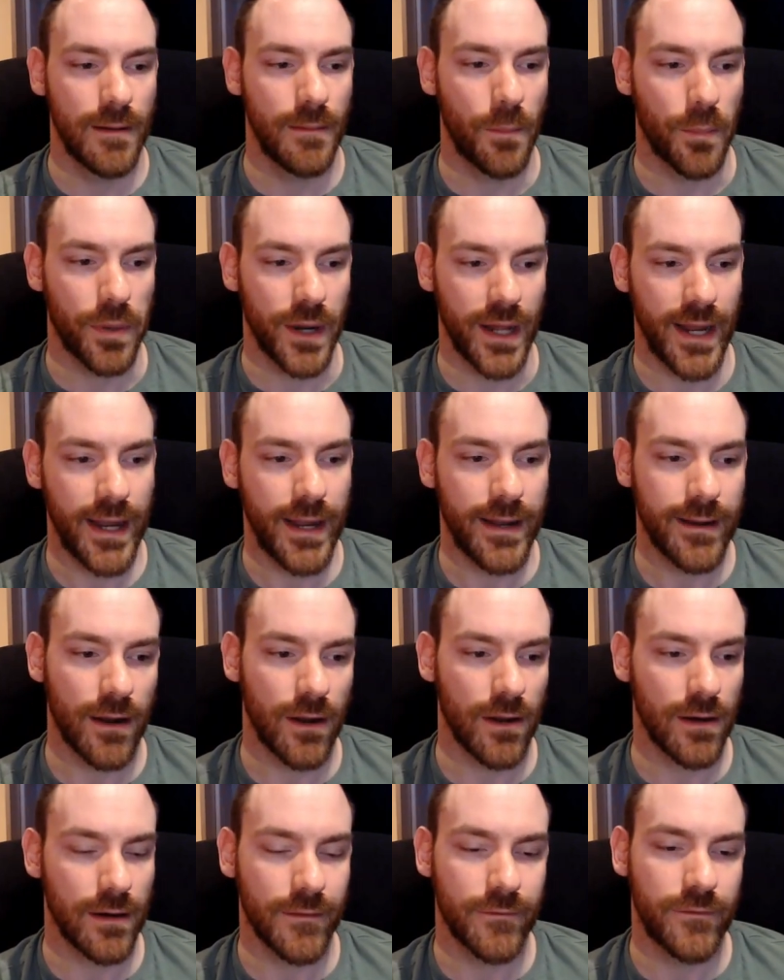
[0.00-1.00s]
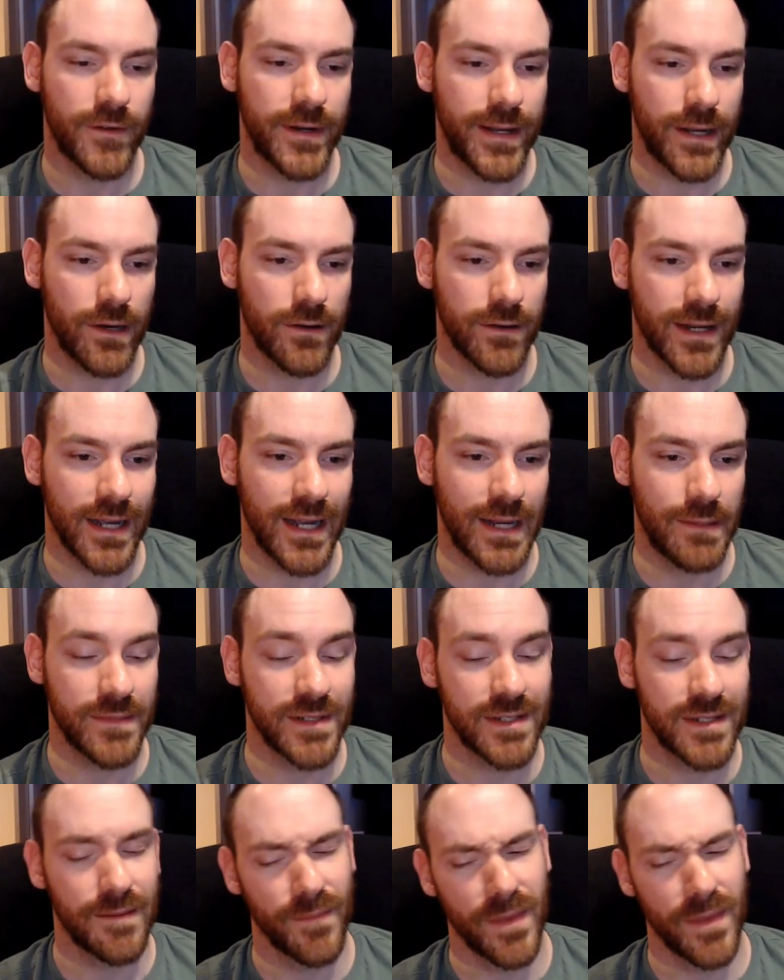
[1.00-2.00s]
playing a lot of video
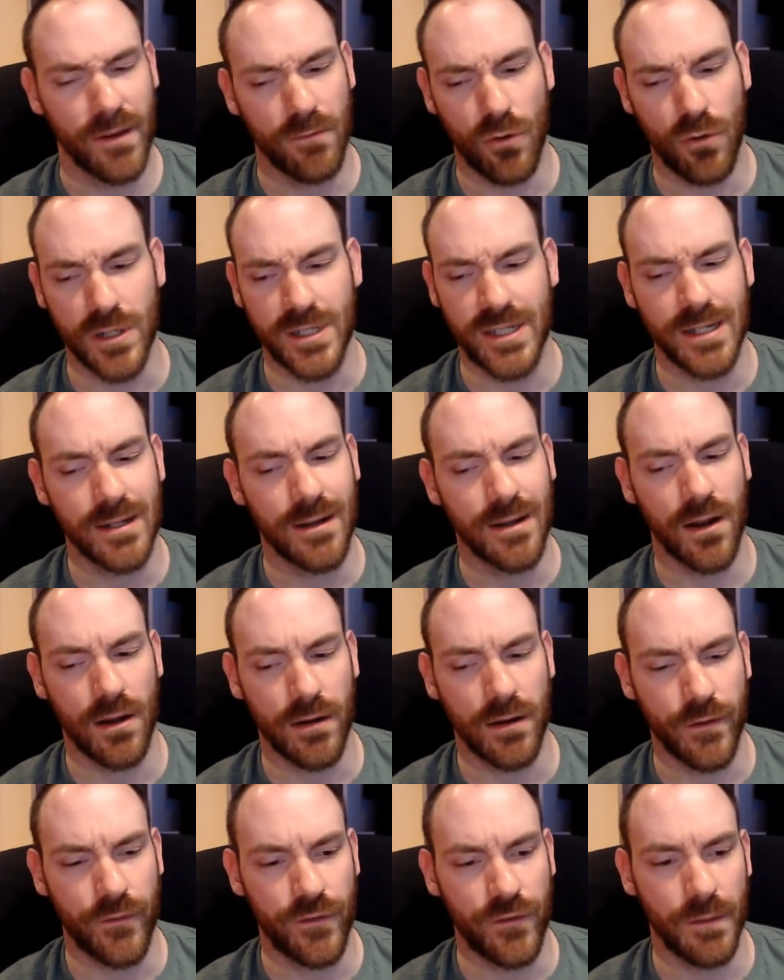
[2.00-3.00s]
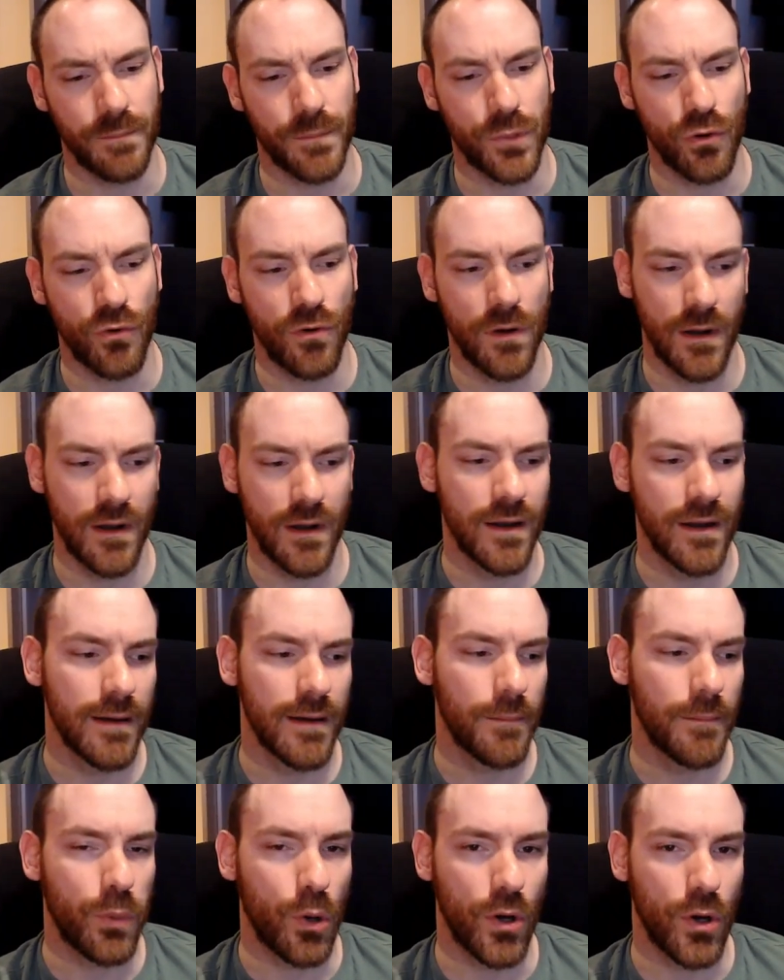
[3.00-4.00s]
games, watching a lot of football,
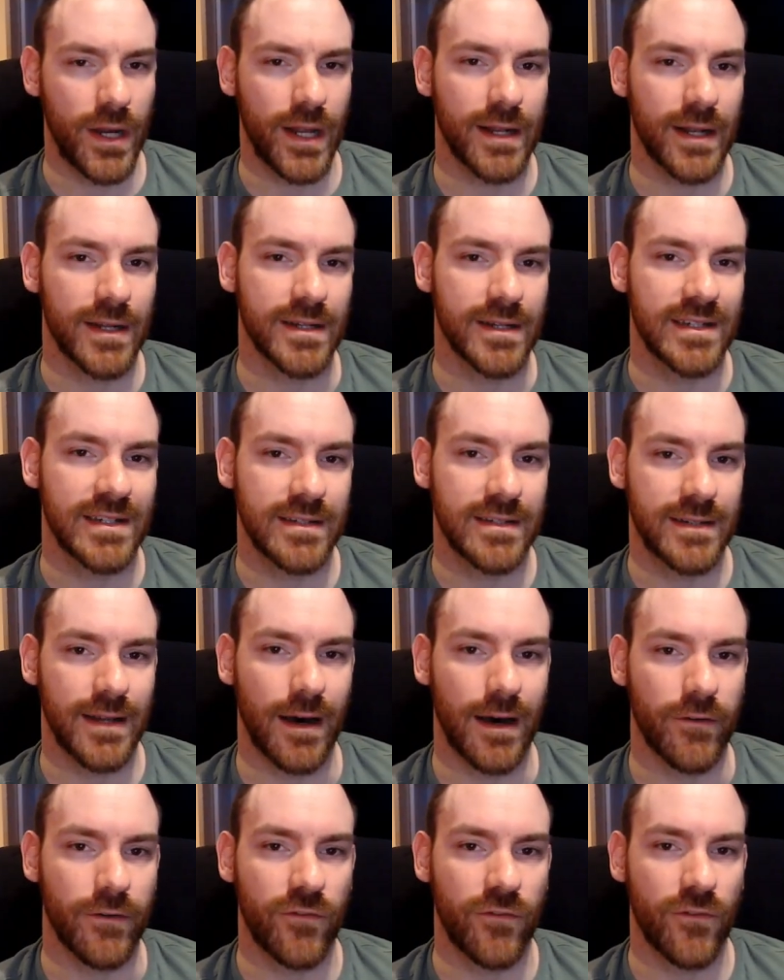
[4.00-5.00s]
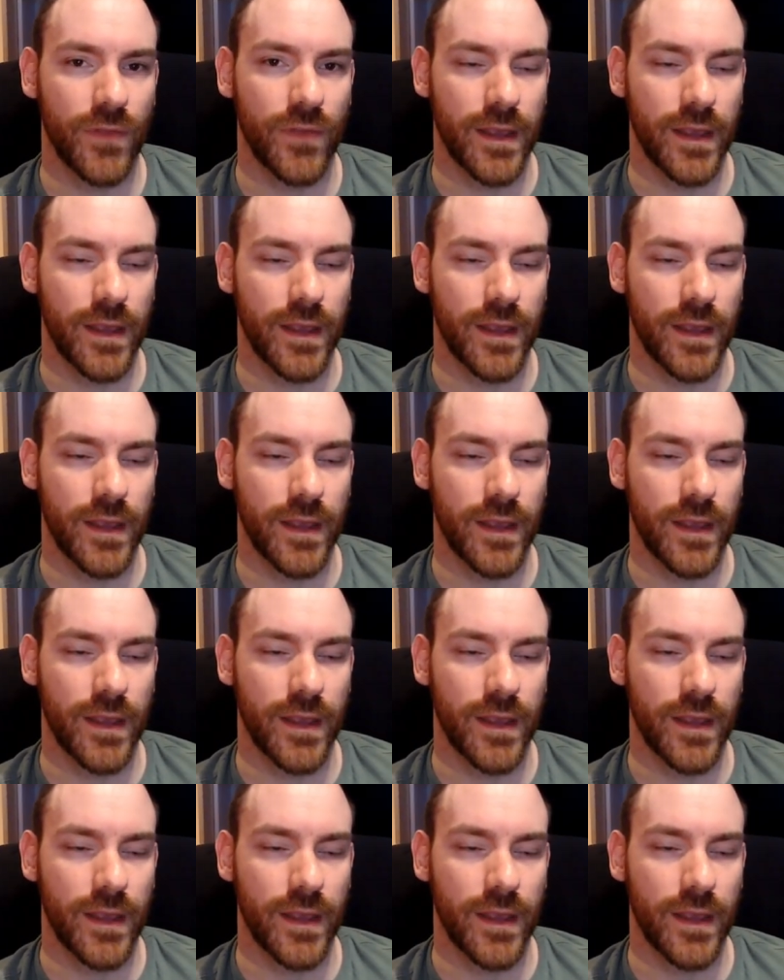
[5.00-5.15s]
pointless stuff